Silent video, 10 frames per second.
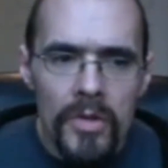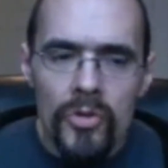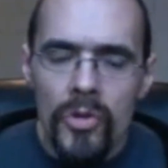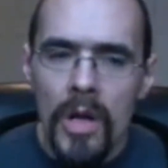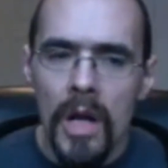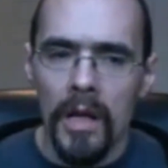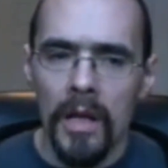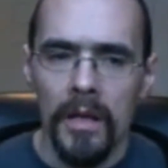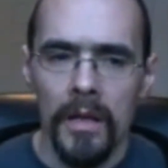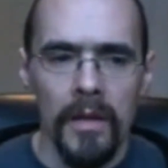struck
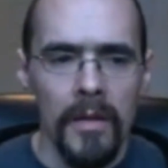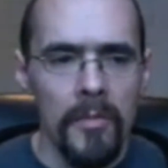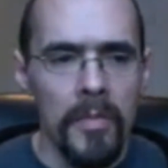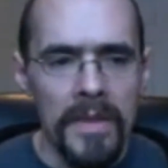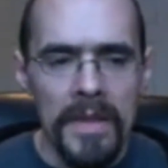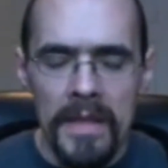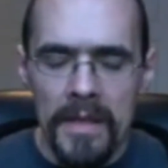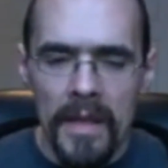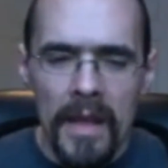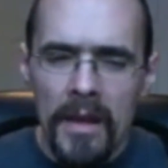by the
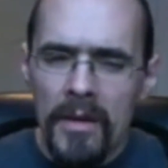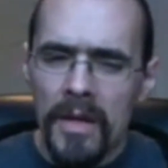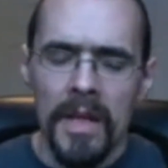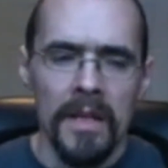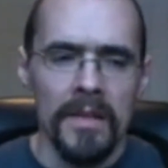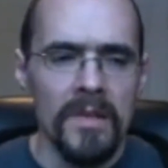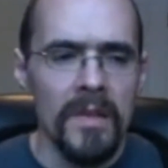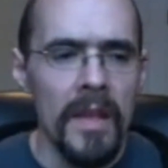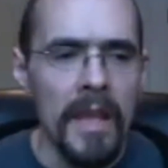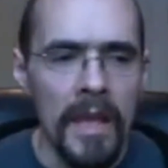
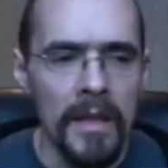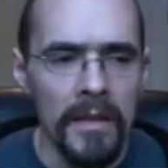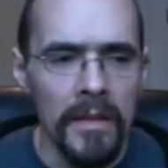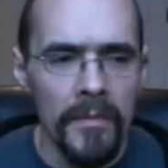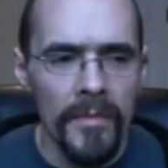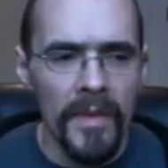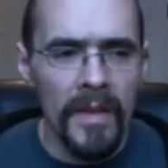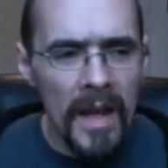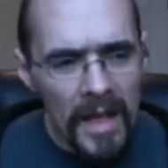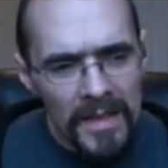arrogance and
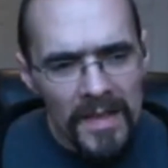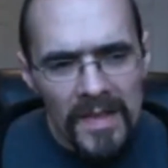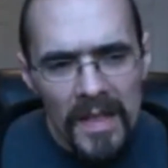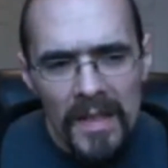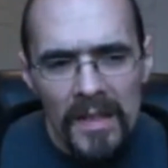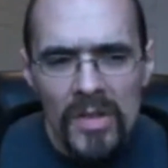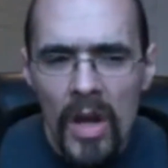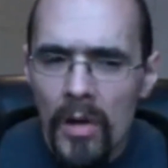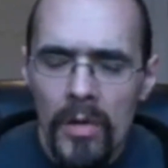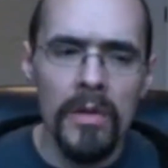condescending
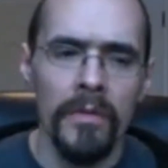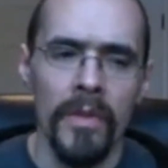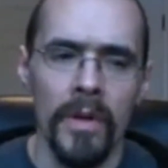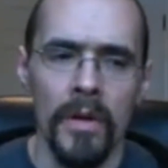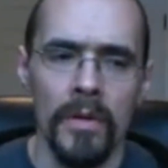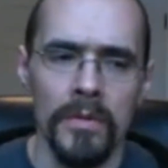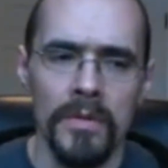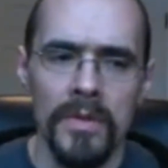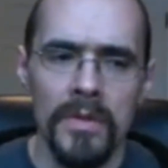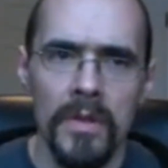tone of
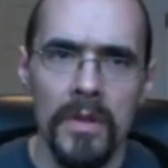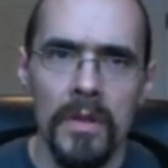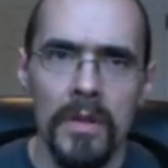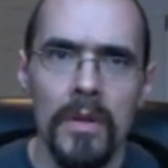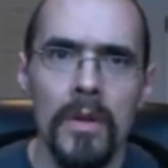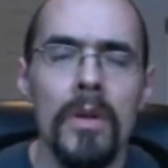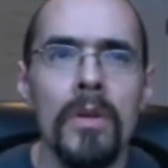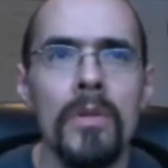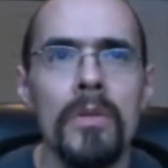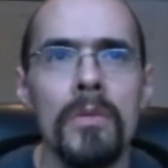those
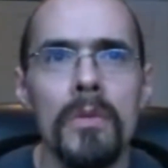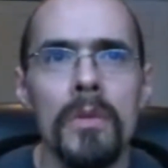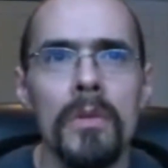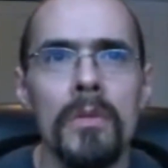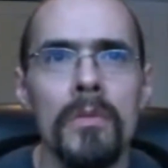who